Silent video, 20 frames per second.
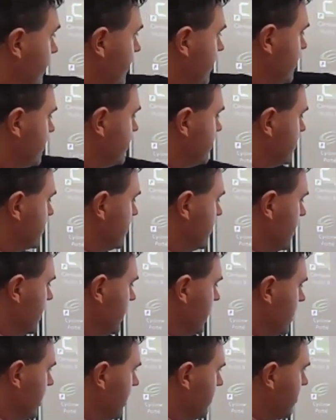Fit,
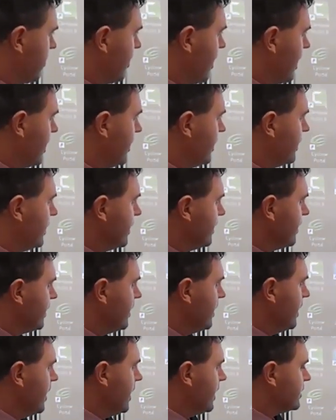Apply
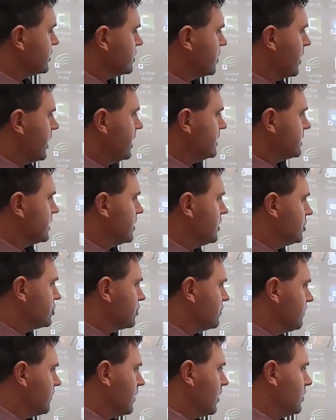Linear, and so it has
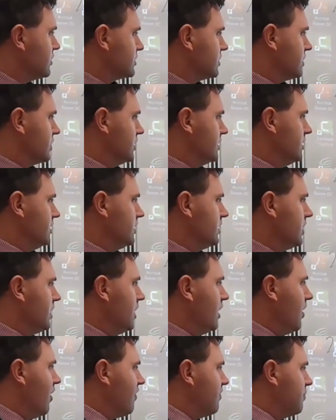initial velocity
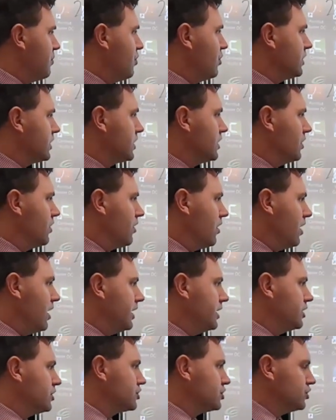of
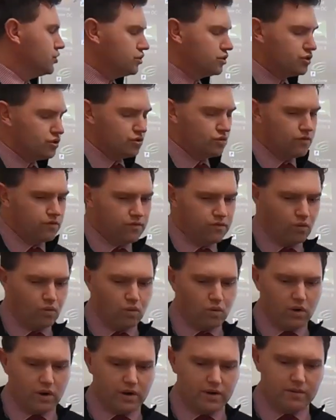
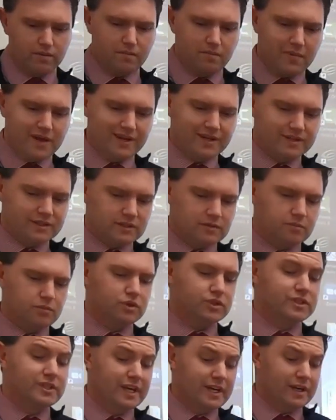0.9224 meters
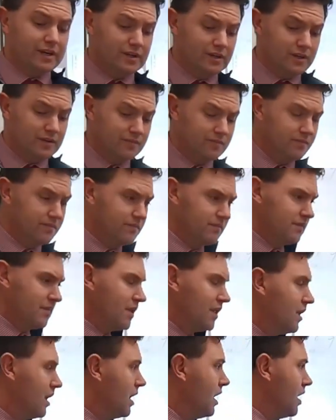per second
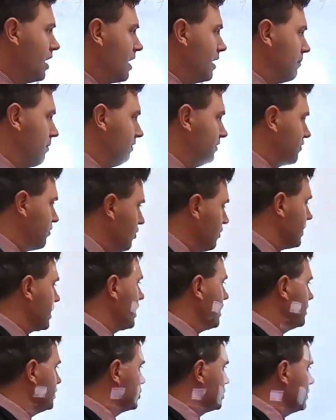before the
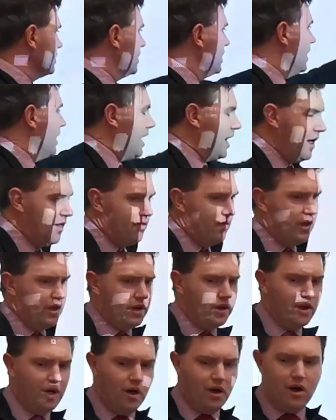collision, and
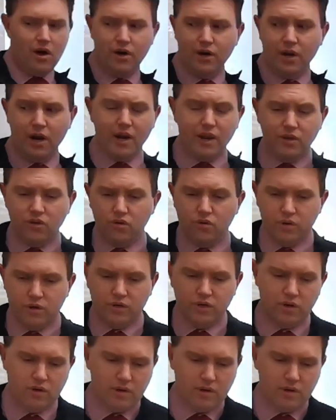then I'm going to let you